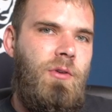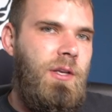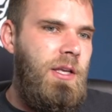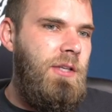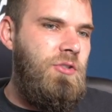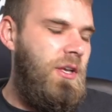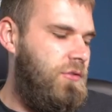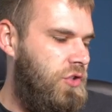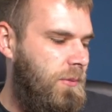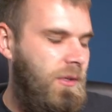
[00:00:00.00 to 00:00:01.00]
it is, you
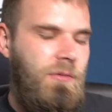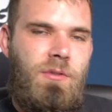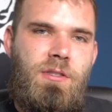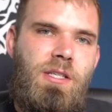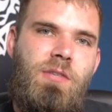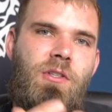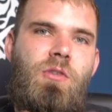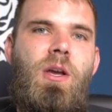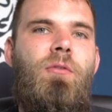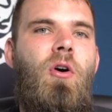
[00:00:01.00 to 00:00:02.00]
have shipping and receiving,
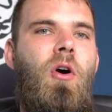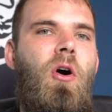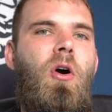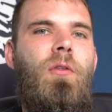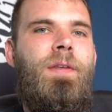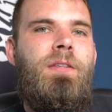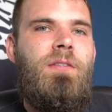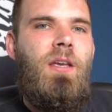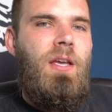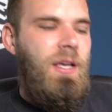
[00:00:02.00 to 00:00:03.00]
you have all
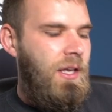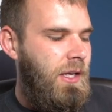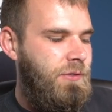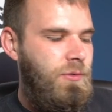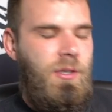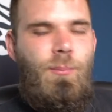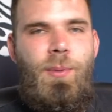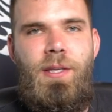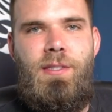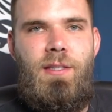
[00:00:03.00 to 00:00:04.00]
these intricate
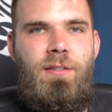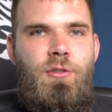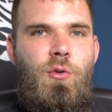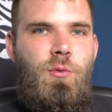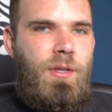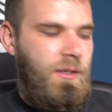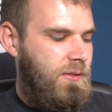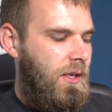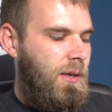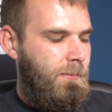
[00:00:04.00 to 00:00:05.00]
pieces to
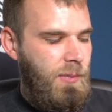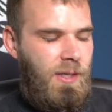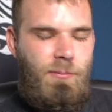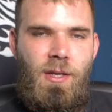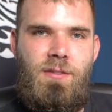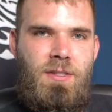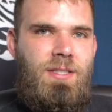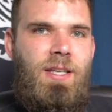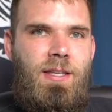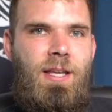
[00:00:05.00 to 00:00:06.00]
this big
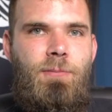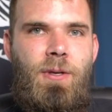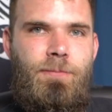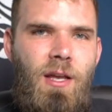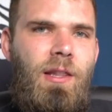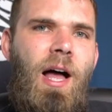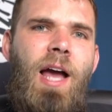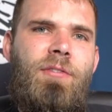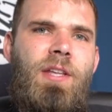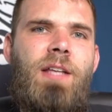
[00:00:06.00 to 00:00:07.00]
business that keep it
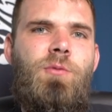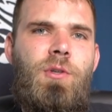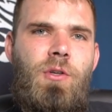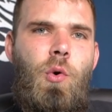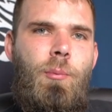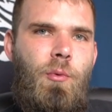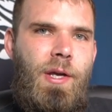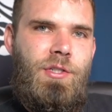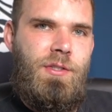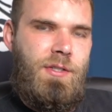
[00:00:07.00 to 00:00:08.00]
alive. And that's where the
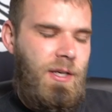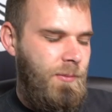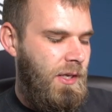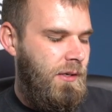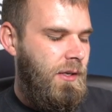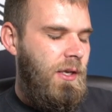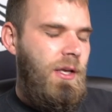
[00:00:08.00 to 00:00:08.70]
corporations come in,